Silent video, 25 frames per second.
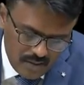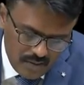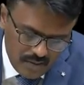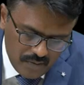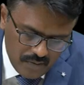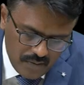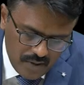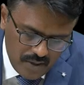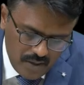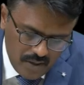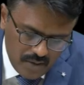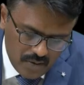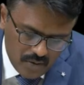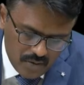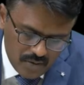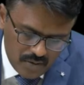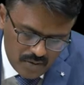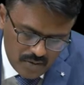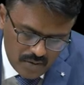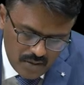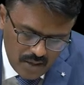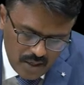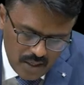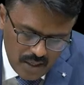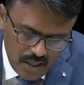we
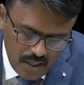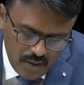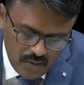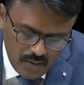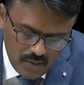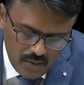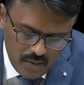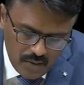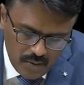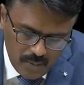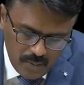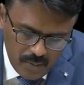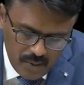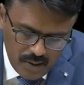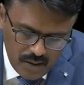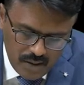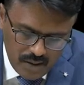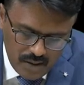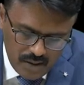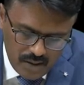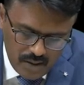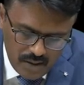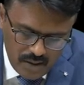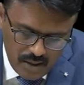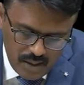use
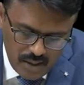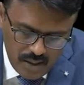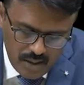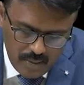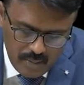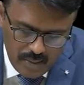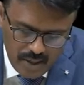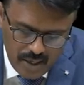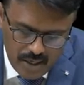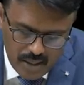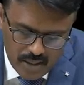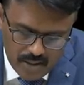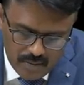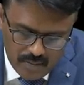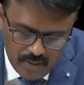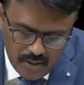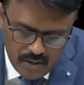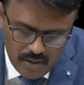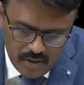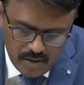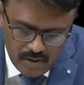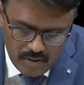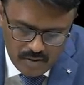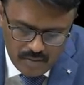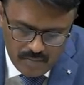levodopa in the
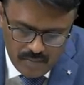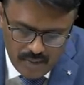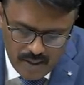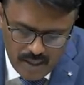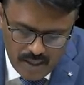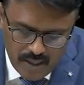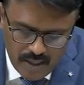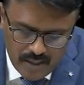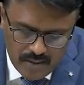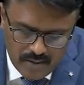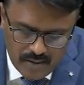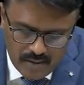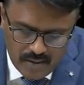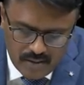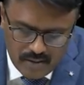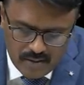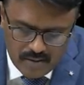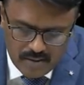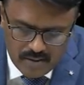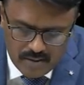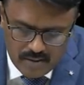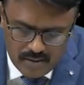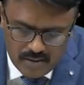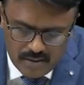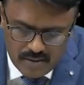management of Parkinson's
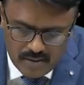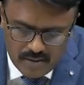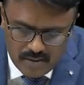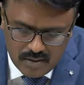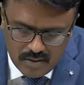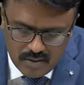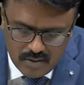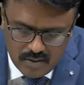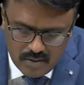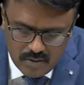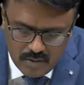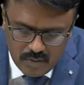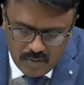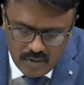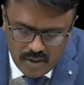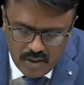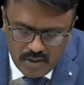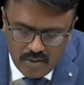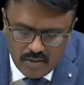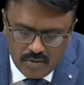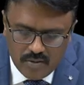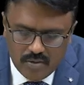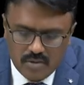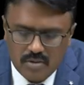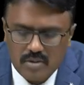disease. So where do
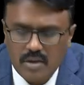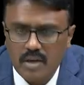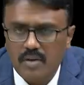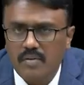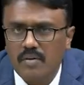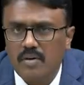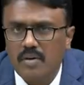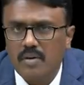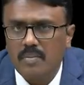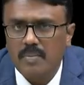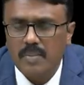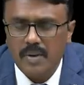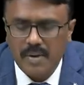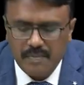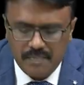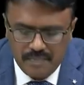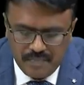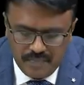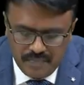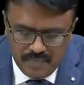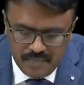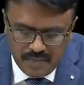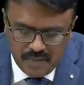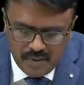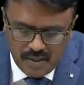you use levodopa?
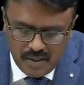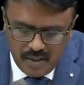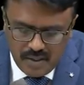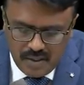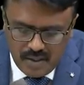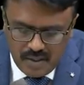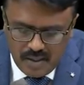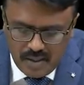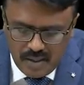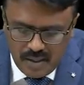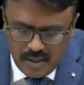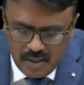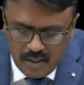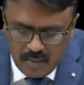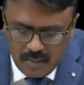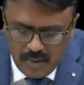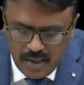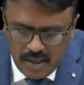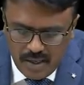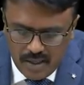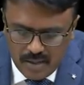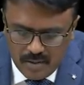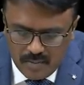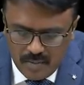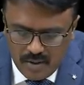In the
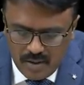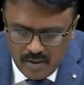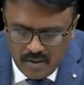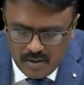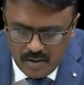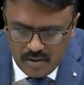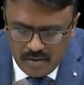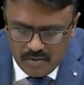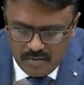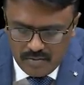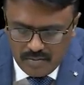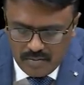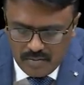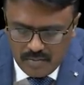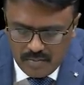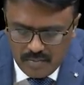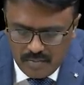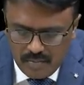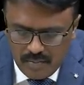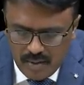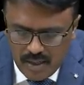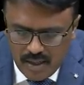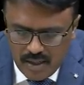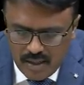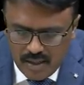management of
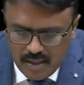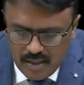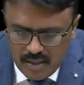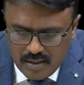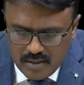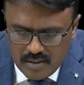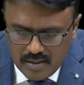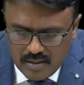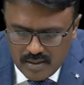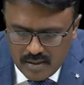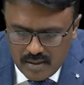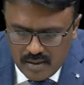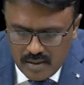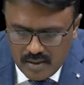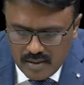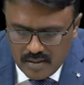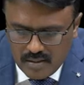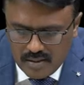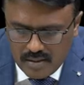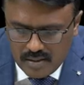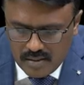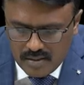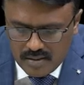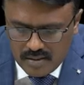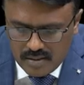Parkinson's
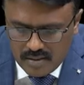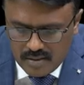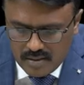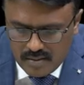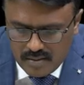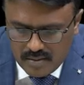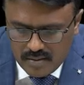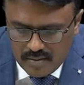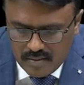disease.